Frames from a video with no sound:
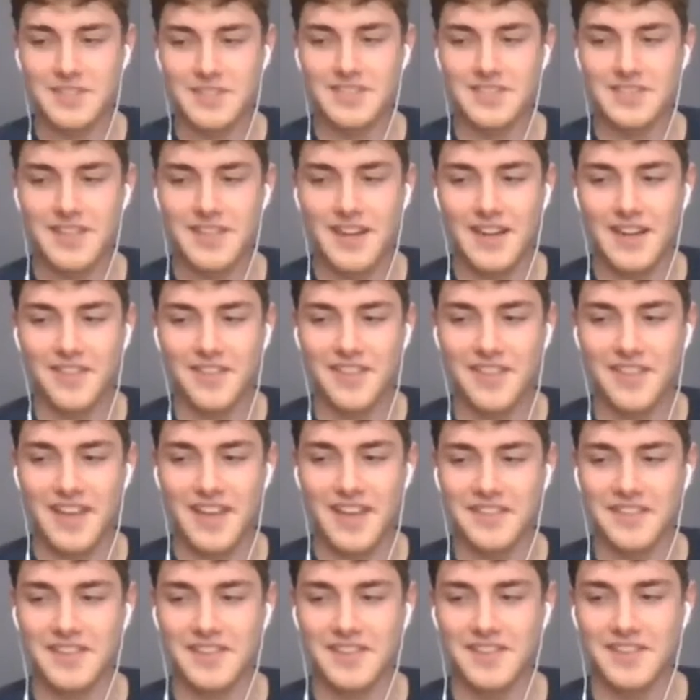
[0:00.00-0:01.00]
side of that
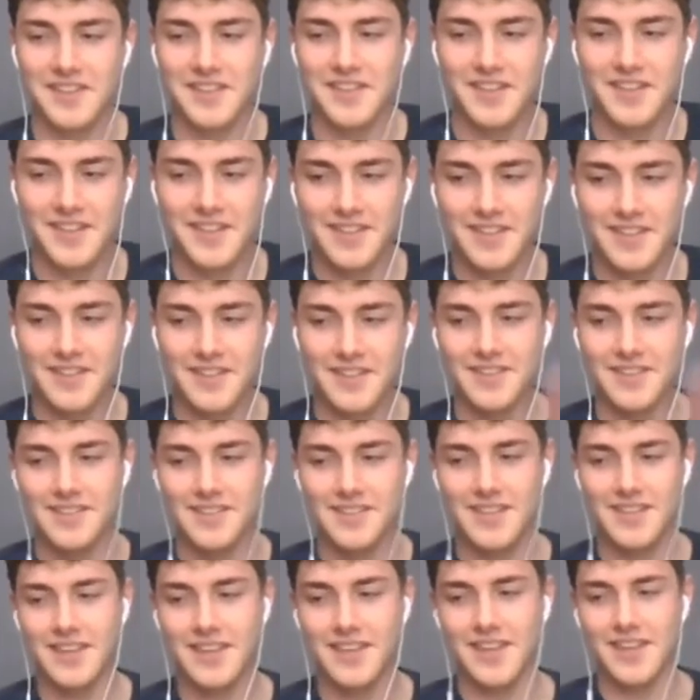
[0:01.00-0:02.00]
theater
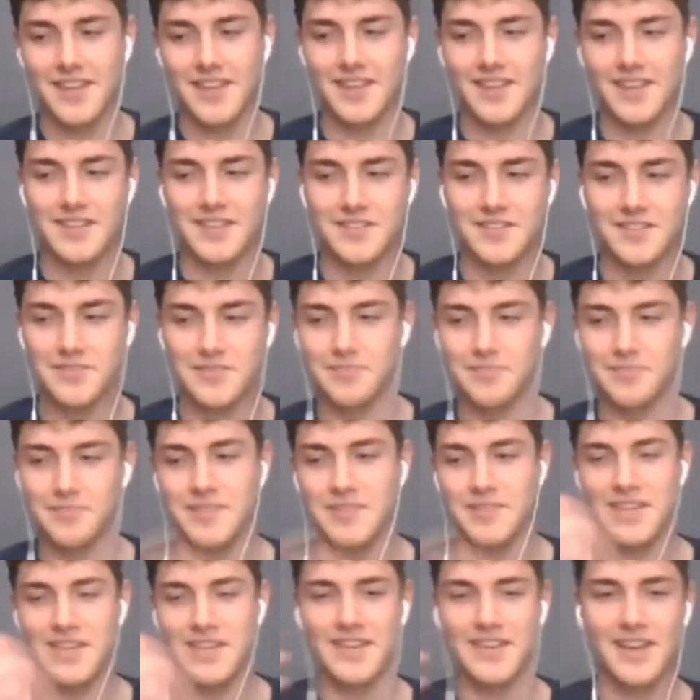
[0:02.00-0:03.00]
stick is
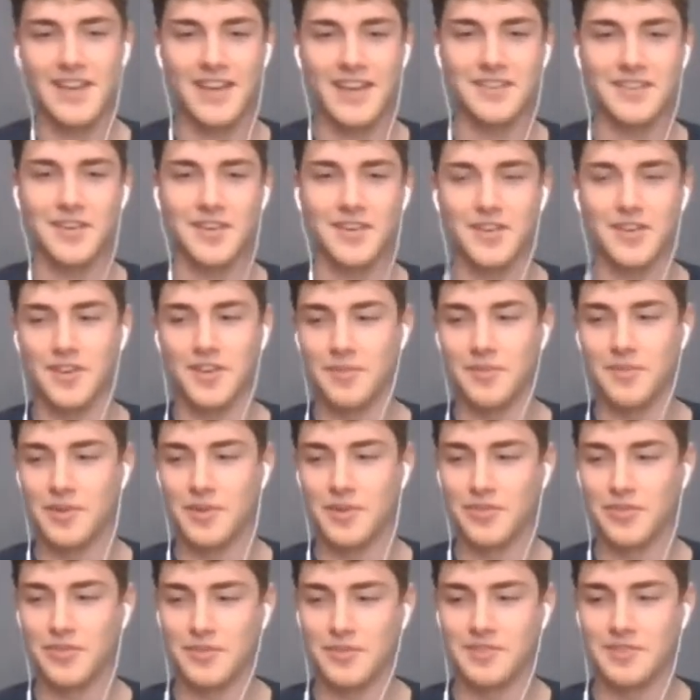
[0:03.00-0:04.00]
me and Connor are both
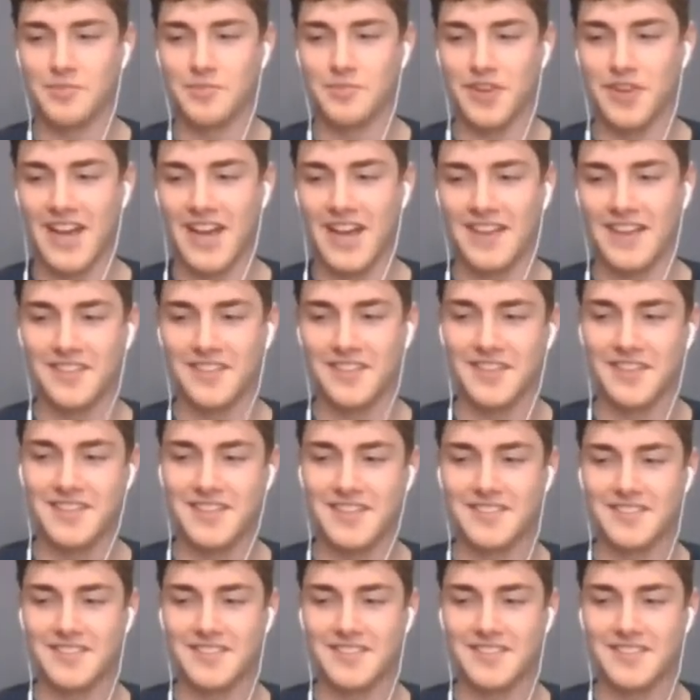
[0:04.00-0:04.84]
three sport athletes,